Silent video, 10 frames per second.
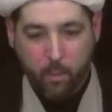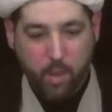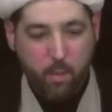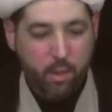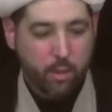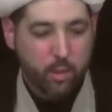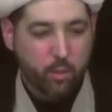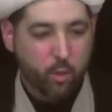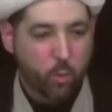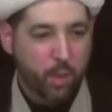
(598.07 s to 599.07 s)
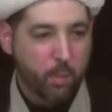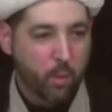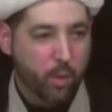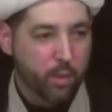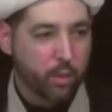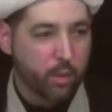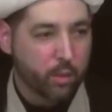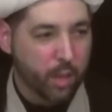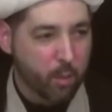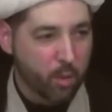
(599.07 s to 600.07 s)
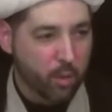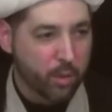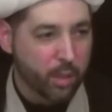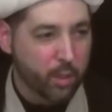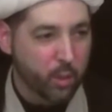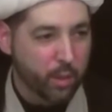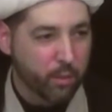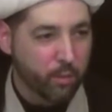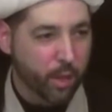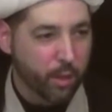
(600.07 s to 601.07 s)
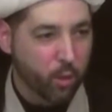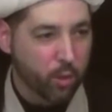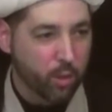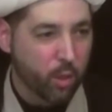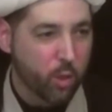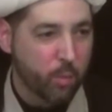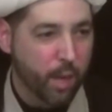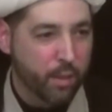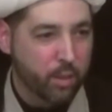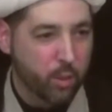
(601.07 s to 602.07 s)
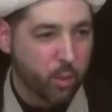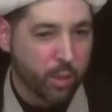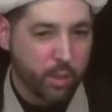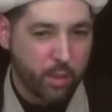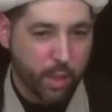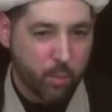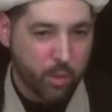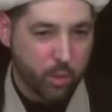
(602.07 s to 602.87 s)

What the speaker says: Maybe there's a few people in your neighborhood that you can invite, or close by to you in the same